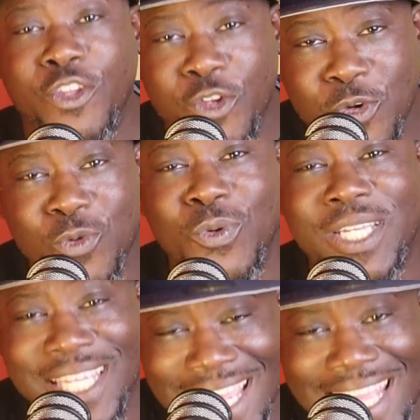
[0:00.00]
you
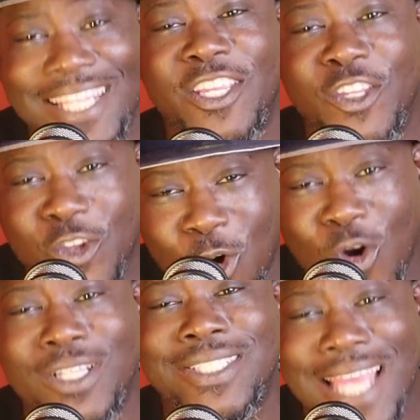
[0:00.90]
get
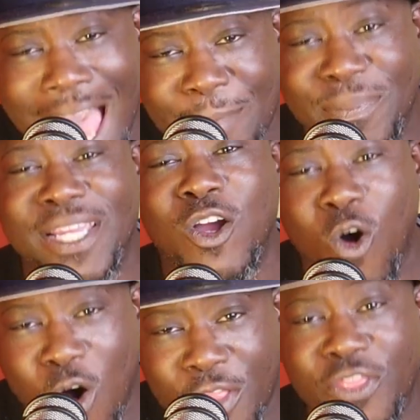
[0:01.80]
your topic
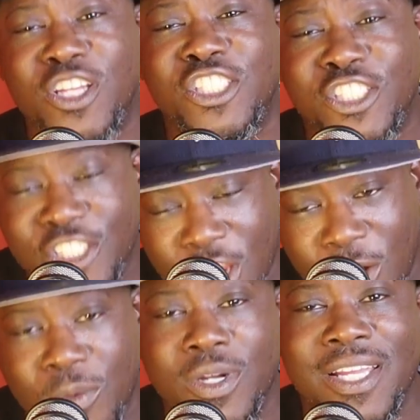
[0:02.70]
on the
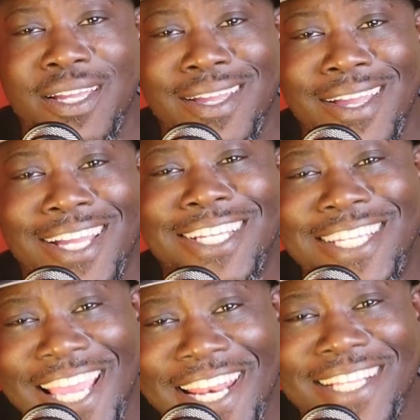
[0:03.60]
show.
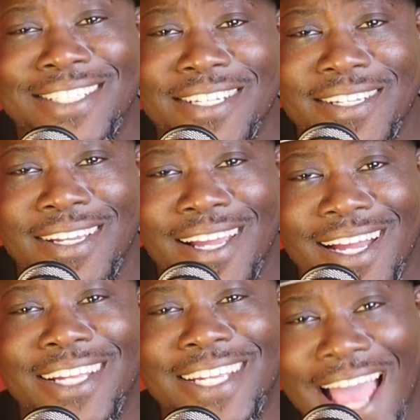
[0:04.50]
Get it?
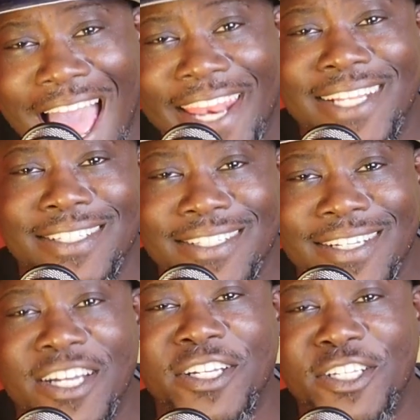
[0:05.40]
Got it?
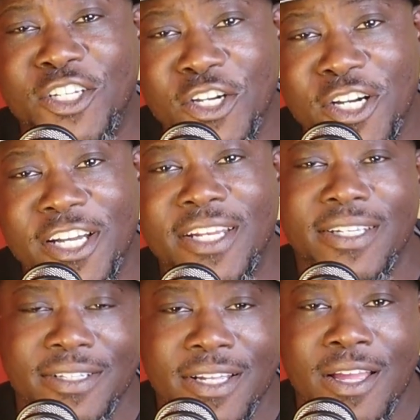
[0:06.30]
Good.
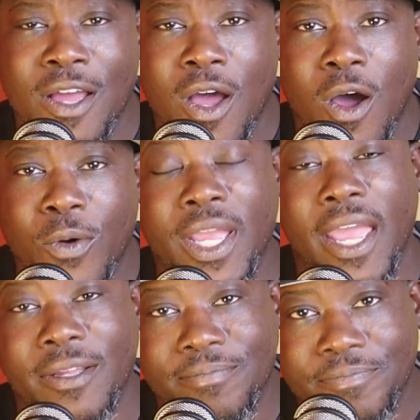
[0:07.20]

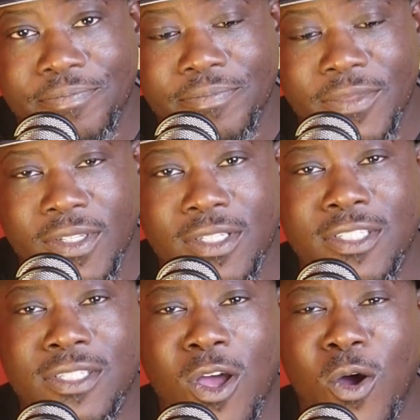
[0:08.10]
Okay.
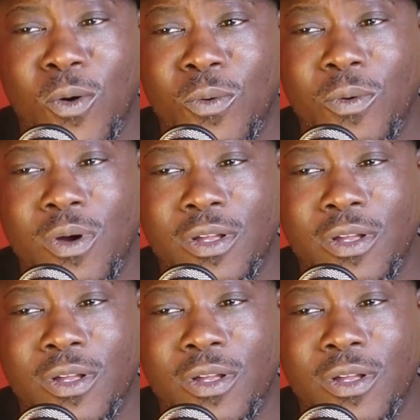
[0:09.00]
So,